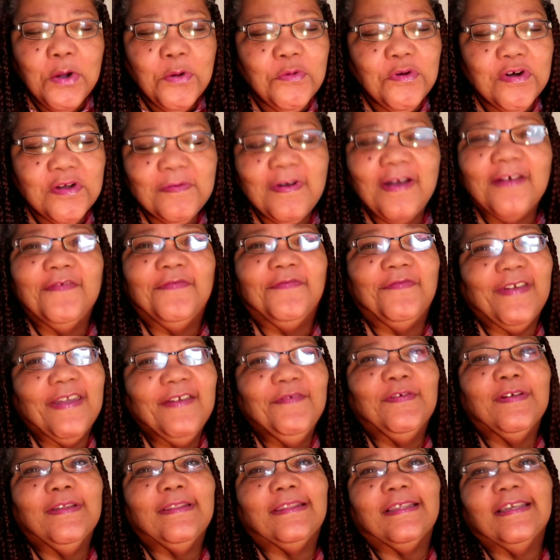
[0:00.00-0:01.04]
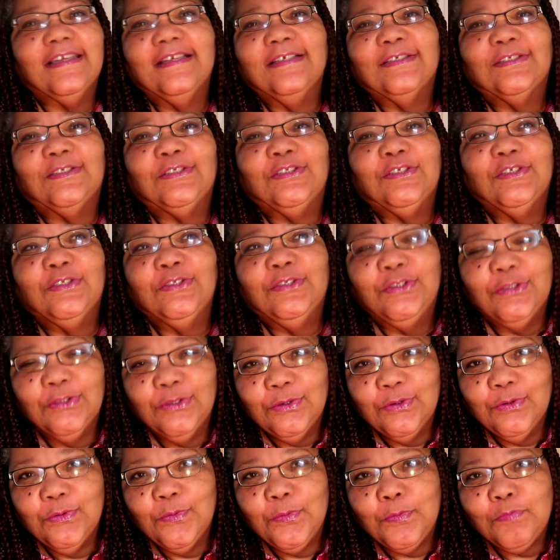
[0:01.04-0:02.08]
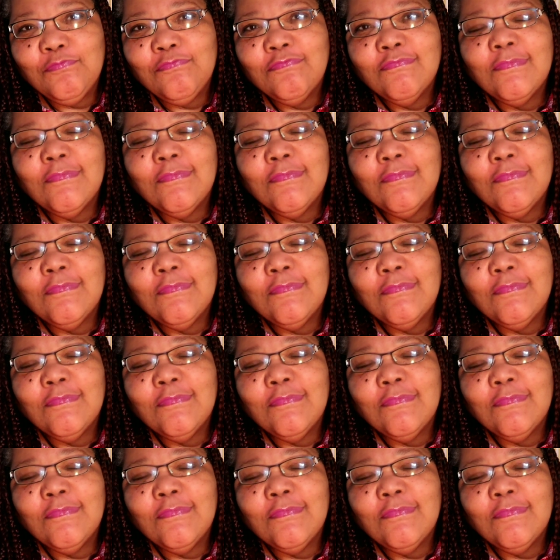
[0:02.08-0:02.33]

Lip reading: my favorite things to do